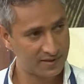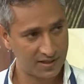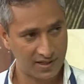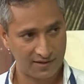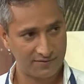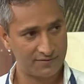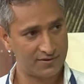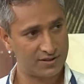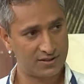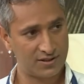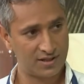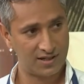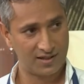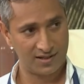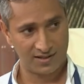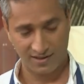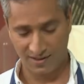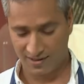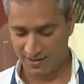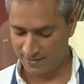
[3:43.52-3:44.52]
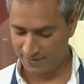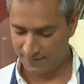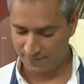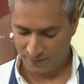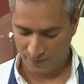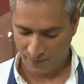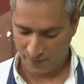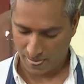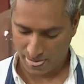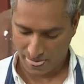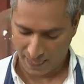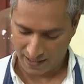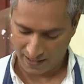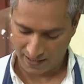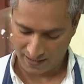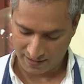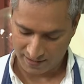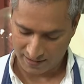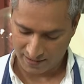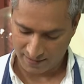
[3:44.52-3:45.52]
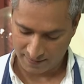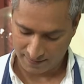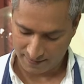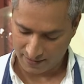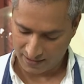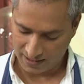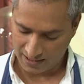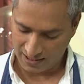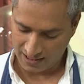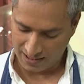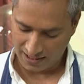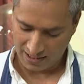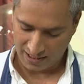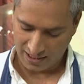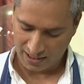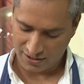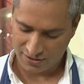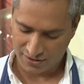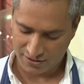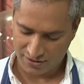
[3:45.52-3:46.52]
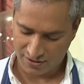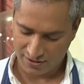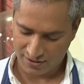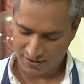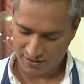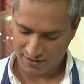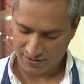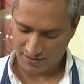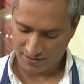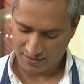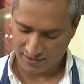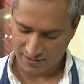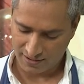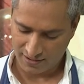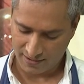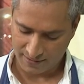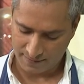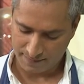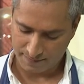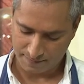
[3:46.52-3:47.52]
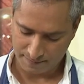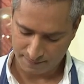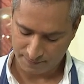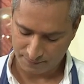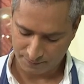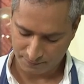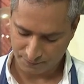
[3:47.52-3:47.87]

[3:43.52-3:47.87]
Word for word: Okay. Every day, um, and uh, it's just a, um,